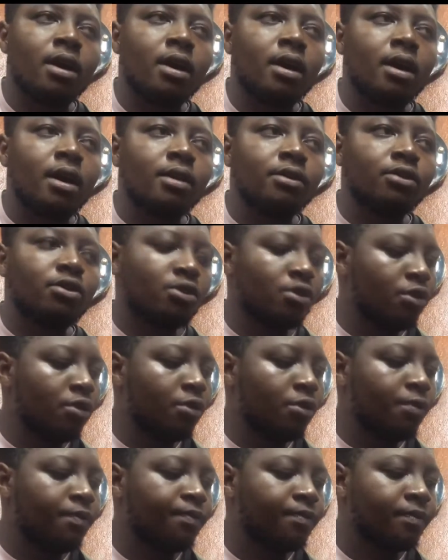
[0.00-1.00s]
And
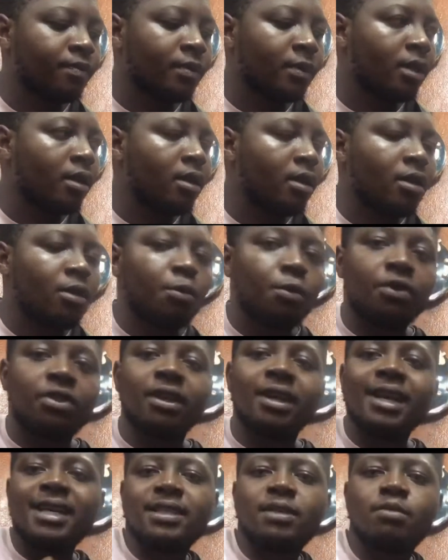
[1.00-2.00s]
so with the
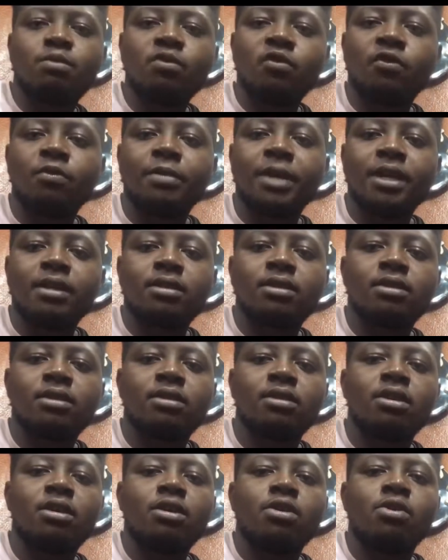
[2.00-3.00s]
less movement,
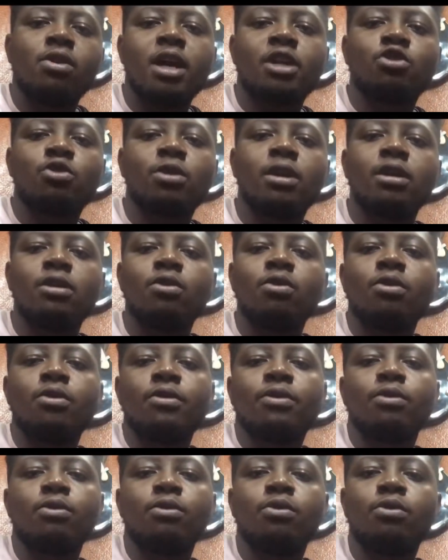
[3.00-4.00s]
you're actually going
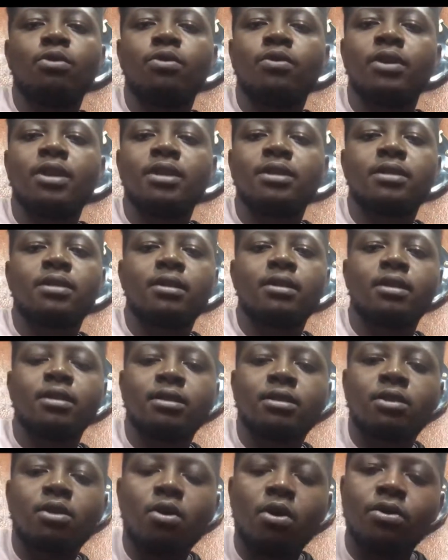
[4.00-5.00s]
through
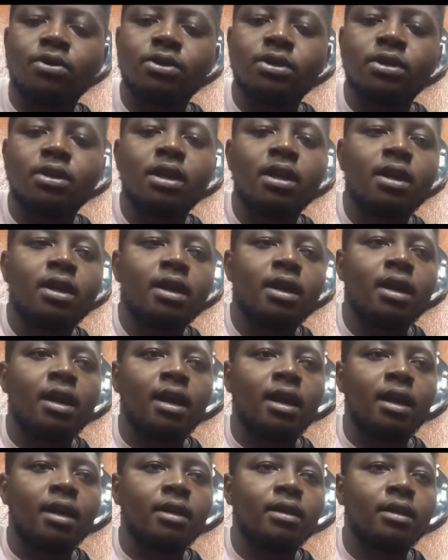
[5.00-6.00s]
these chords,
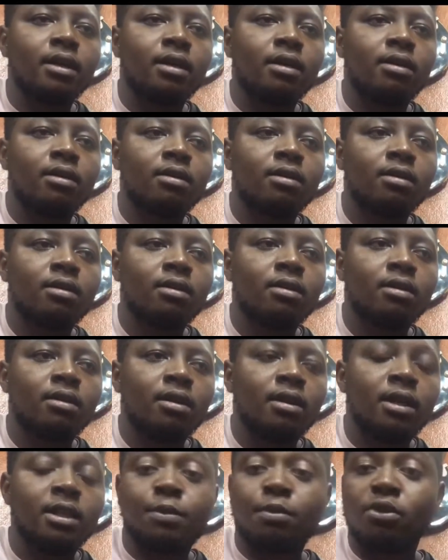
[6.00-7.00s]
and
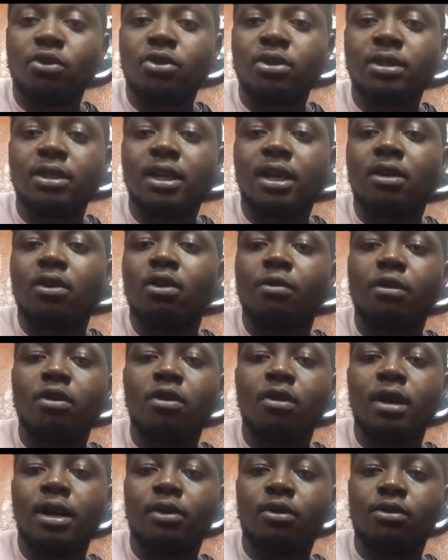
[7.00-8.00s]
it's producing an
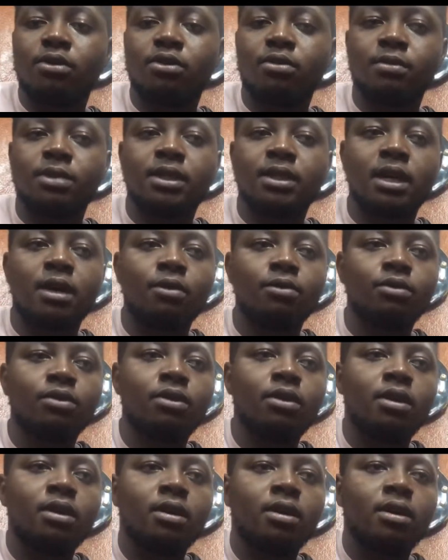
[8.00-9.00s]
awesome sound,
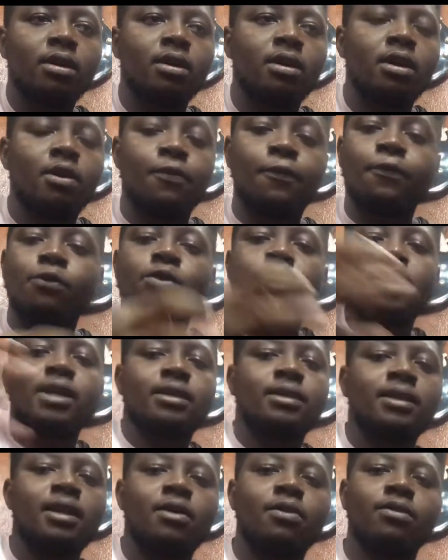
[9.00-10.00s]
a fuller
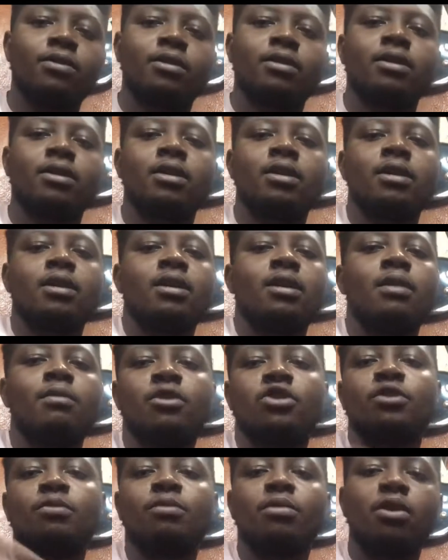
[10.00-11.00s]
sound, a
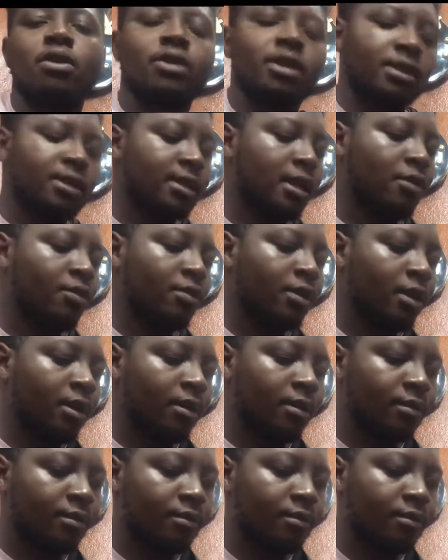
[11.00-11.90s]
much broader sound. And